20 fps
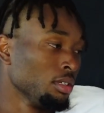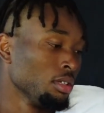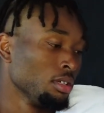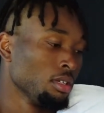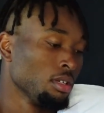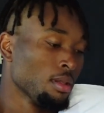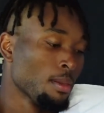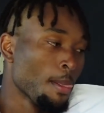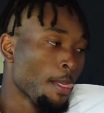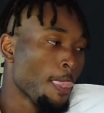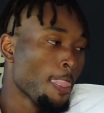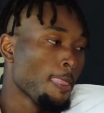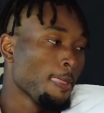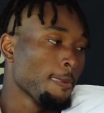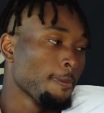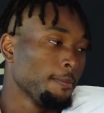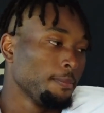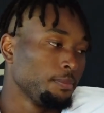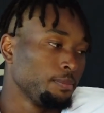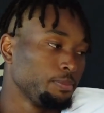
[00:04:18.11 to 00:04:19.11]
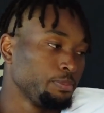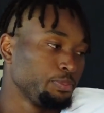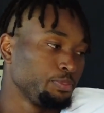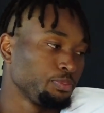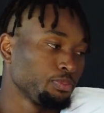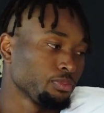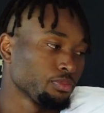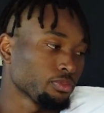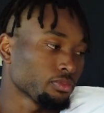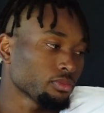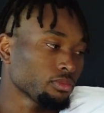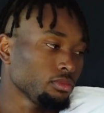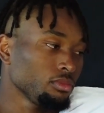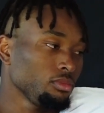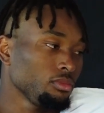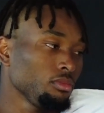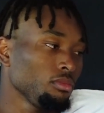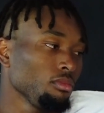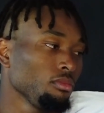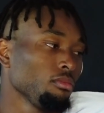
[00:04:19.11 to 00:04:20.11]
Did you feel like it was
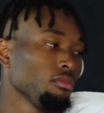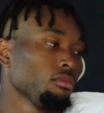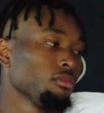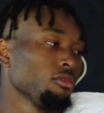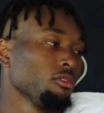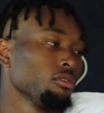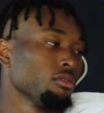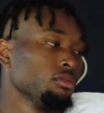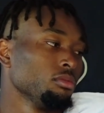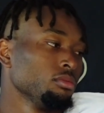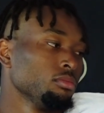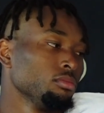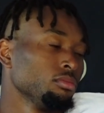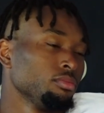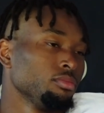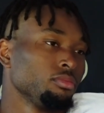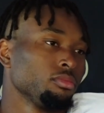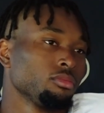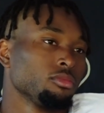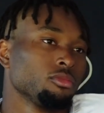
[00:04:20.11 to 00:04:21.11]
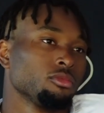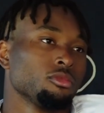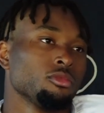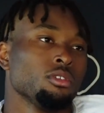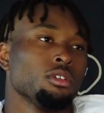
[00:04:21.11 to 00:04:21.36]
less preparation for Oregon?